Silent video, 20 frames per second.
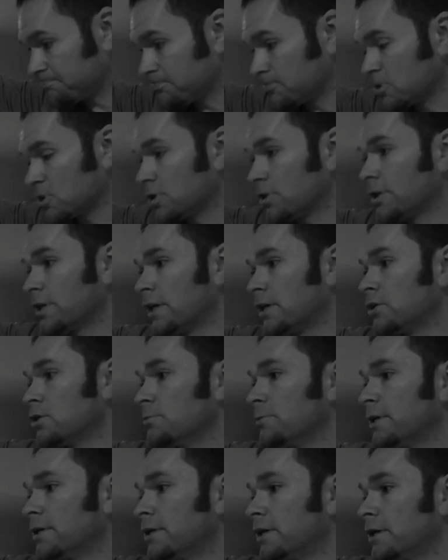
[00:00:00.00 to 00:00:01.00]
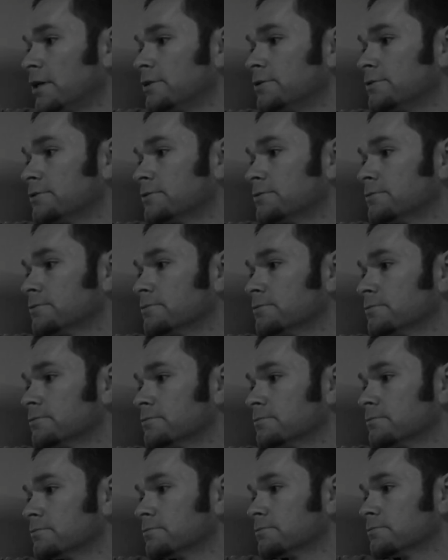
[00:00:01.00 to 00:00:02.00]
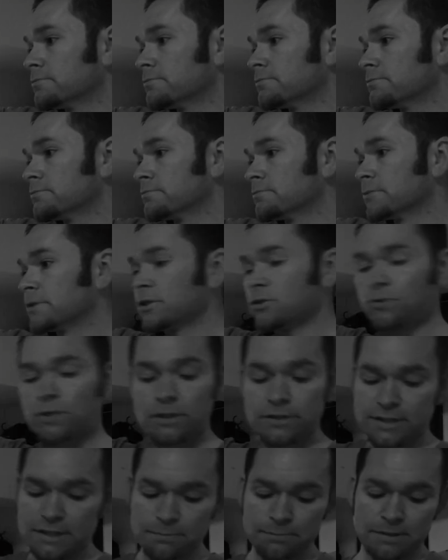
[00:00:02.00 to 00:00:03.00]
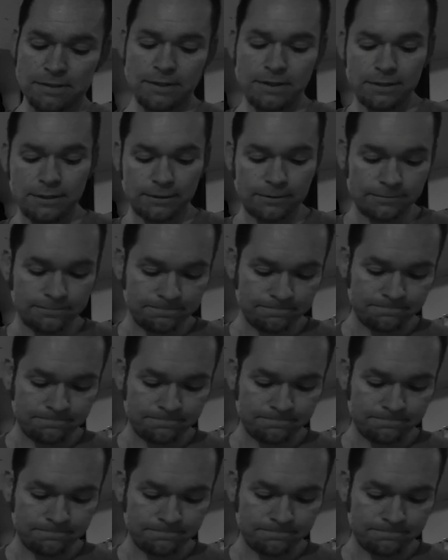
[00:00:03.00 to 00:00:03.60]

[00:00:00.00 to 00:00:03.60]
It's a good thing I know my knots. It's right on tip of my tongue.